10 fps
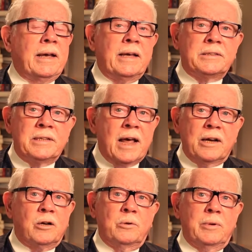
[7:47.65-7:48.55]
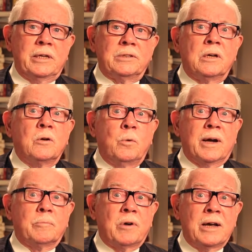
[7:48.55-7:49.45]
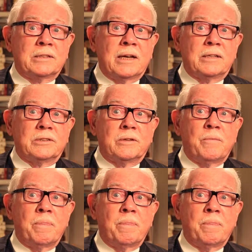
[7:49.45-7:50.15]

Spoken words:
It's not always a quick process.